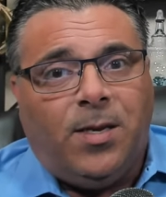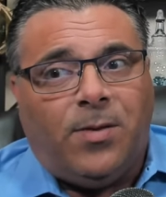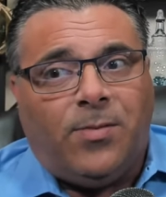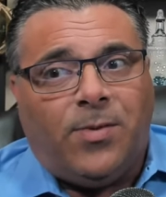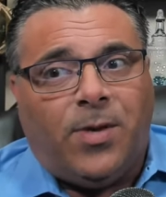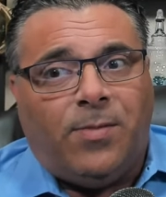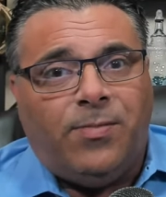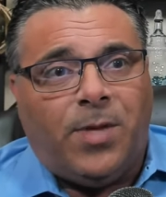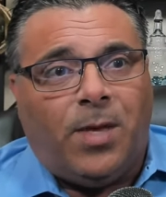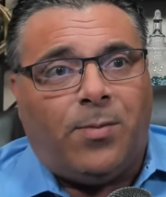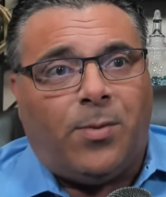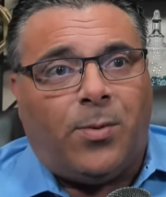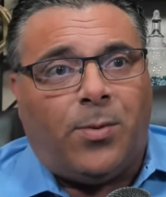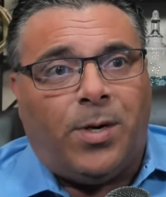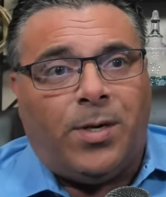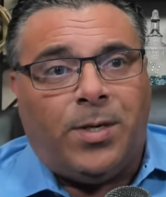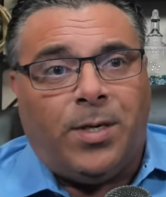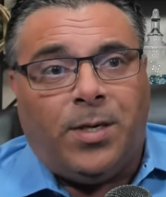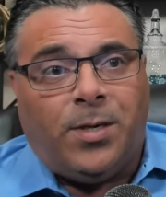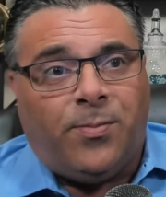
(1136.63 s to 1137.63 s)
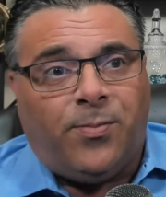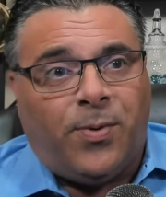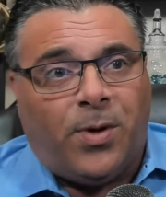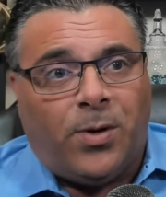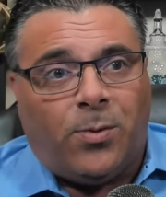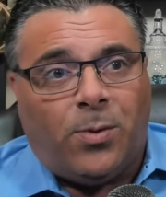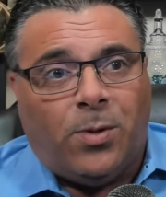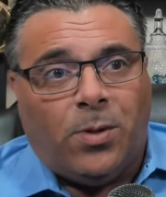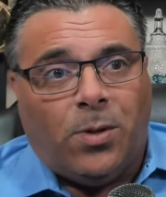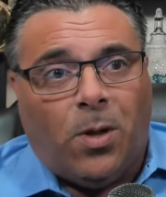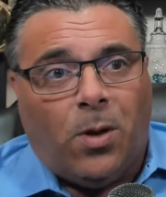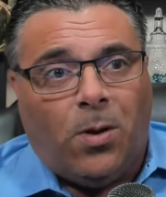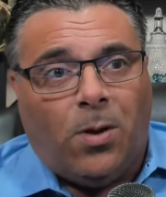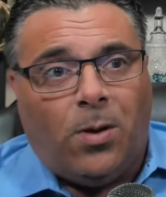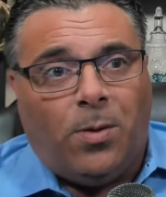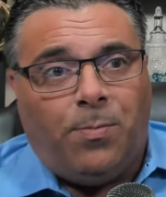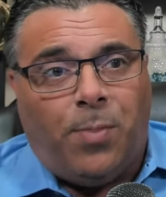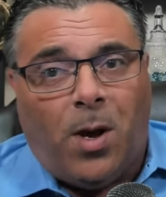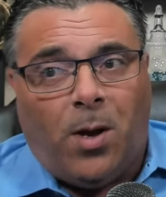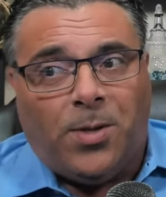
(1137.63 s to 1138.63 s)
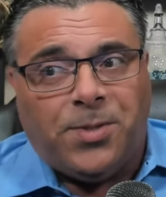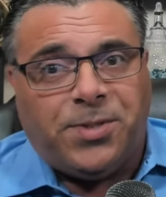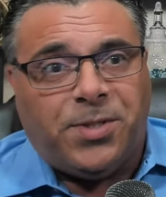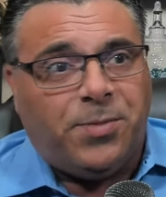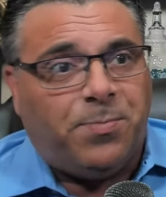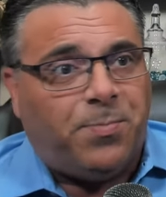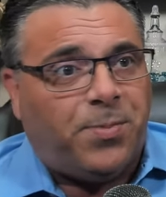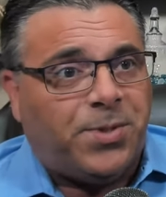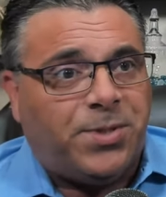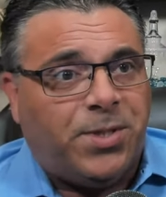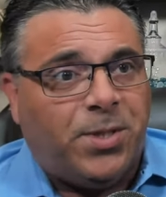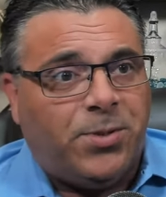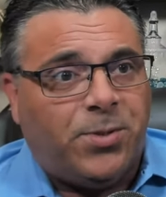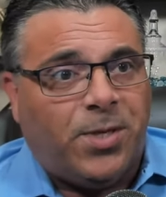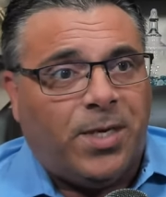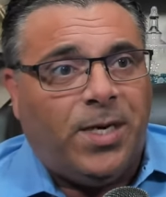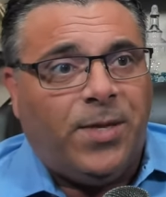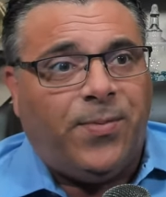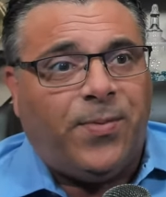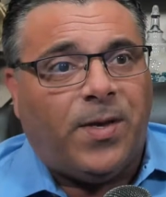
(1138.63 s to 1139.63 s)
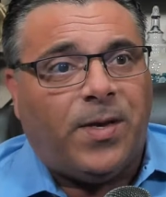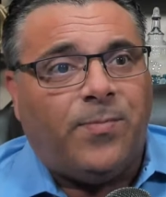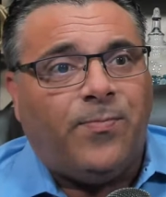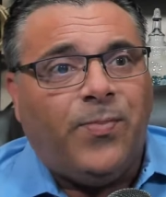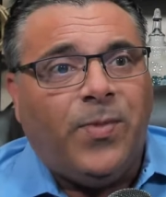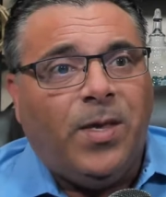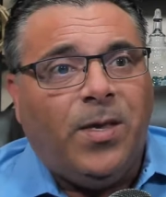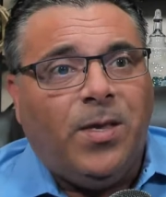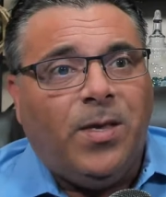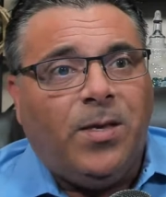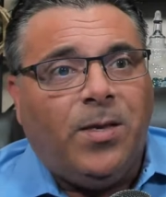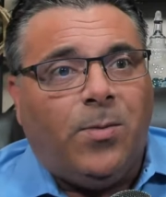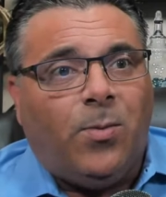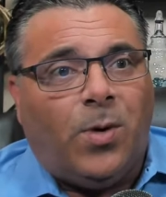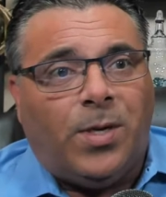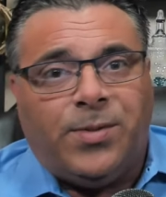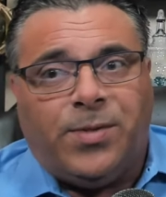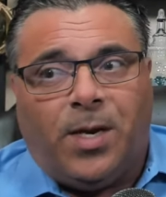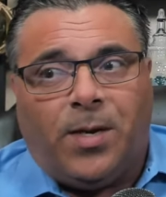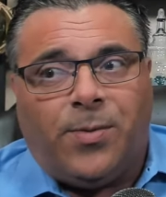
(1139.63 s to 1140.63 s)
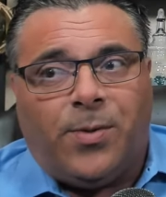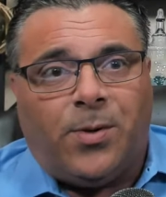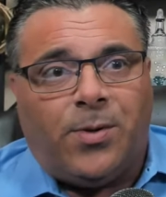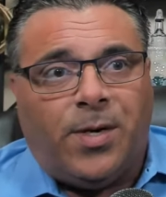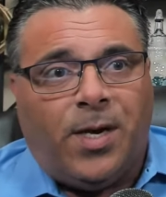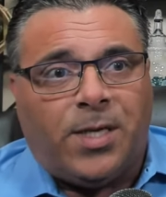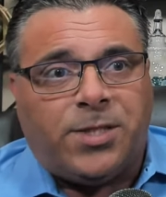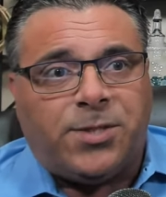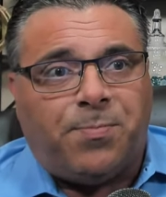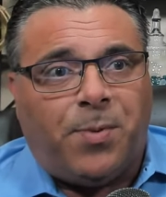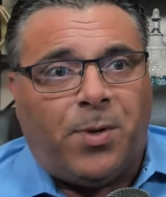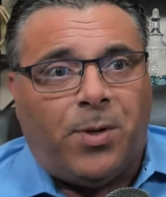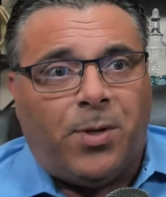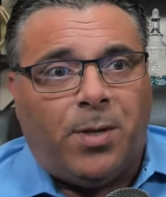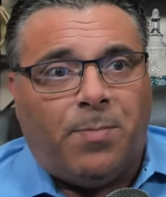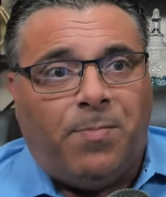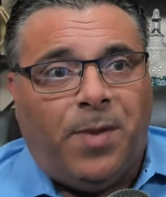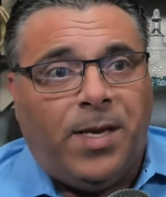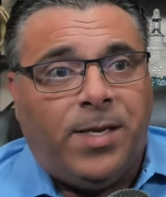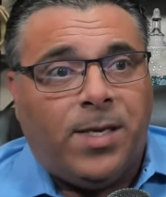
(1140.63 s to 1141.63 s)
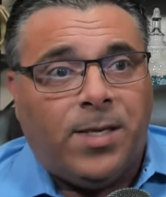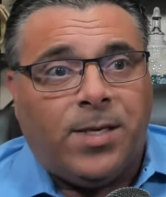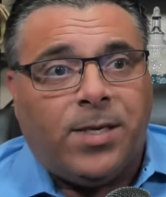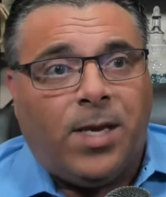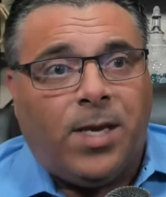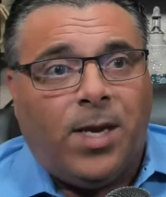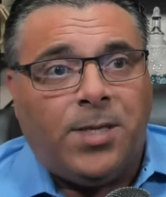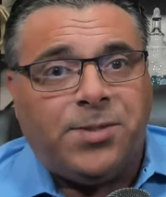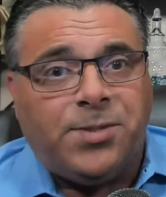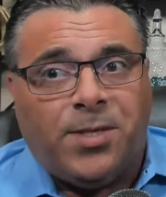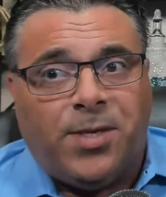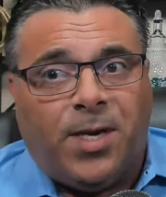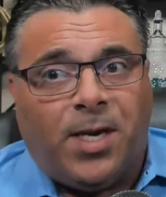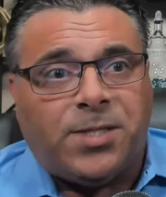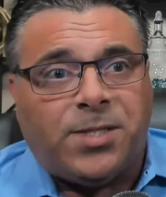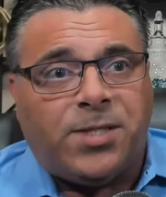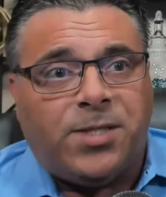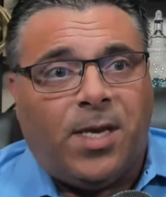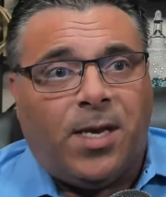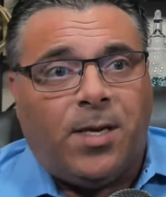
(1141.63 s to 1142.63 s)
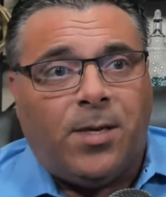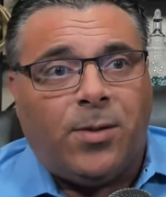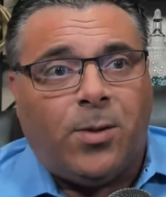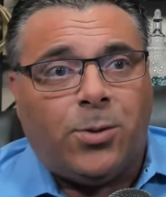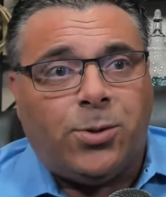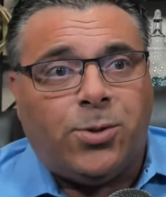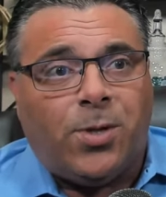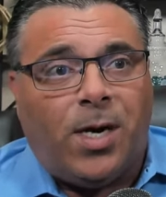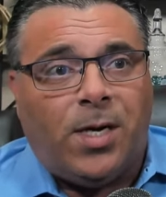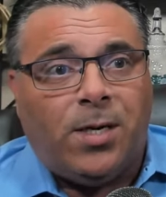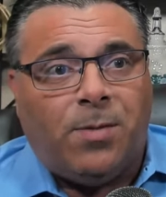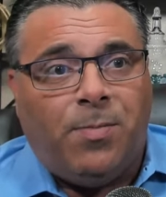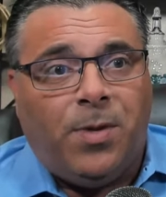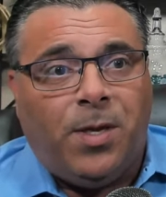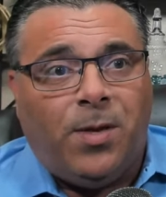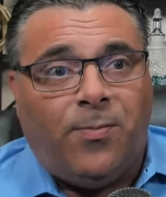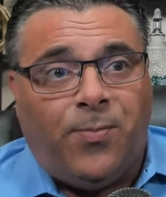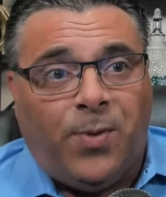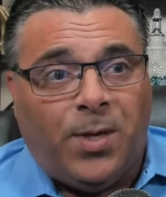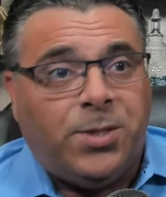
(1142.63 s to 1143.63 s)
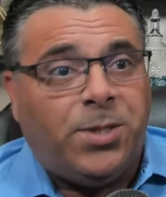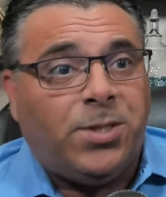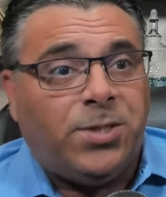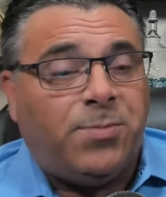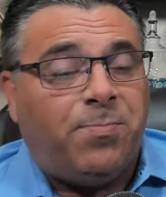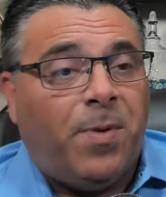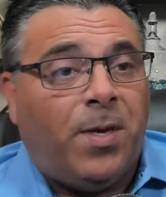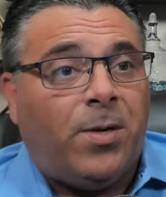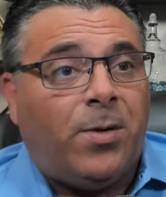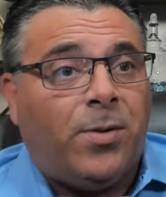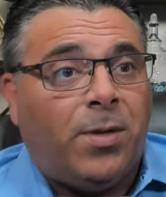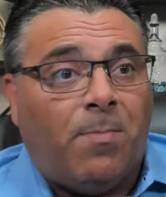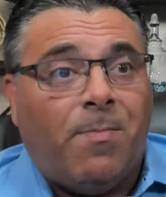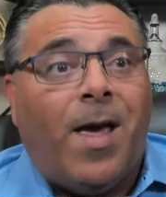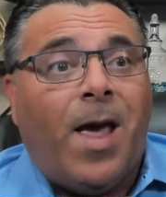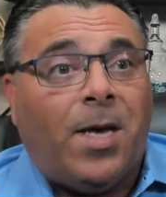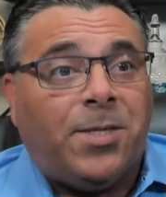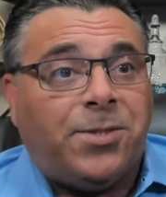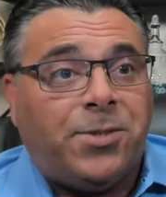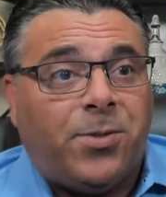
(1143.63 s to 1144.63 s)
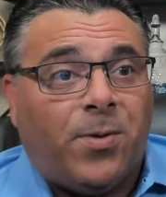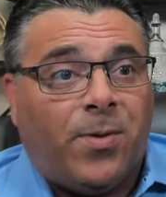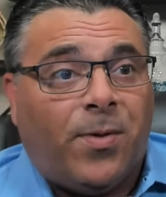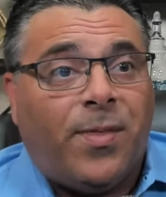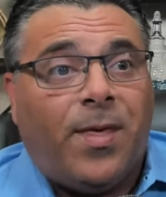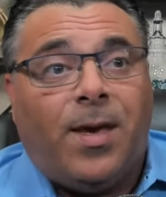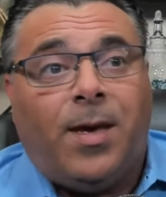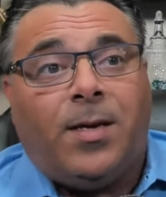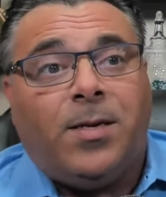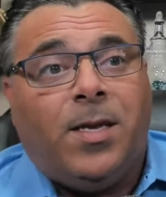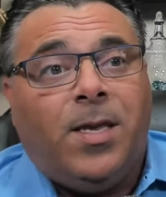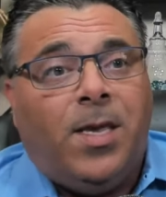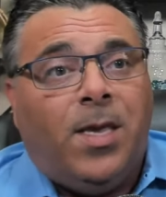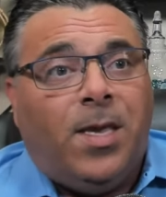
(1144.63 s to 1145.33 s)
They've never read any federal law, policies, procedure, anything one day they're an expert at making cakes, the next day they're trying to be a fidget spinner, the master of that,